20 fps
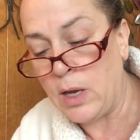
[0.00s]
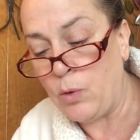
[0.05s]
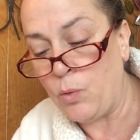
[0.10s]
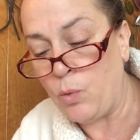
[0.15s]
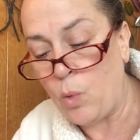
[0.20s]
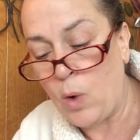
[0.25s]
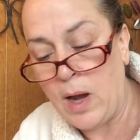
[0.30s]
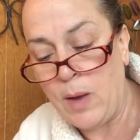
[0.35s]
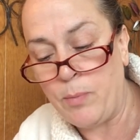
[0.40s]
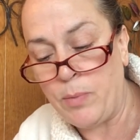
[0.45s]

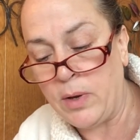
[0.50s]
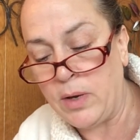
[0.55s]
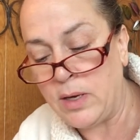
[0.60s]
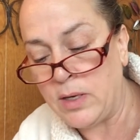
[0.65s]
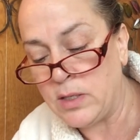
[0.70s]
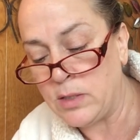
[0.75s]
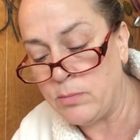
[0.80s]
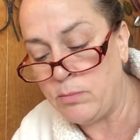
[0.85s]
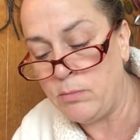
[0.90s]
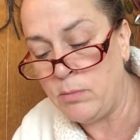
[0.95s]
and wipe it
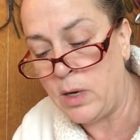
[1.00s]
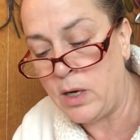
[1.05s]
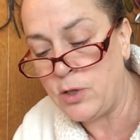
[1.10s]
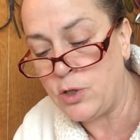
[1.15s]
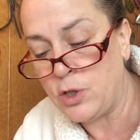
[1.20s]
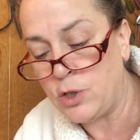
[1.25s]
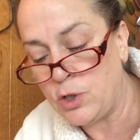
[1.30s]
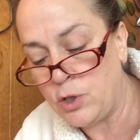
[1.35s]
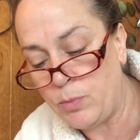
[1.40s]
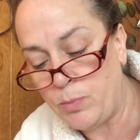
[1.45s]
as
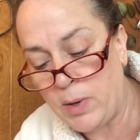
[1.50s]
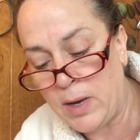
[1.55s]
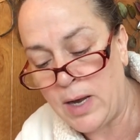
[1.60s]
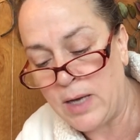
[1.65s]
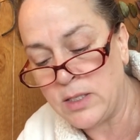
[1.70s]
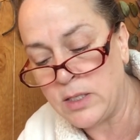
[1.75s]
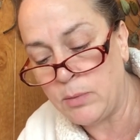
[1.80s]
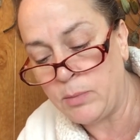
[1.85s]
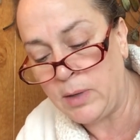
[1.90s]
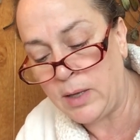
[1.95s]
much as you
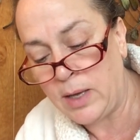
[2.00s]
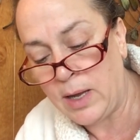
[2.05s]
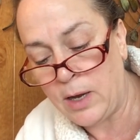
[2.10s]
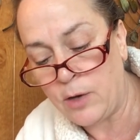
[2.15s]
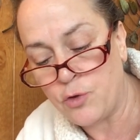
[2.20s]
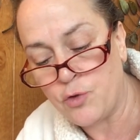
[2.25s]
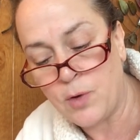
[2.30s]
possibly can,